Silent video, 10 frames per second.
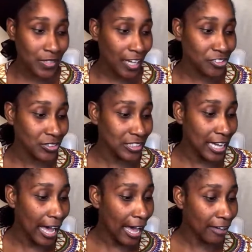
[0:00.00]
We actually
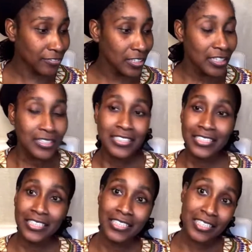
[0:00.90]
have the
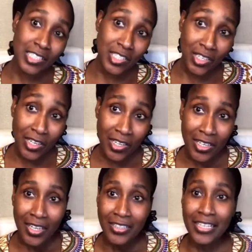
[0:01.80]
elixir
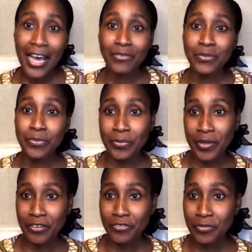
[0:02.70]
that we
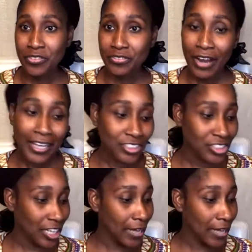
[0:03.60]
prepare from scratch,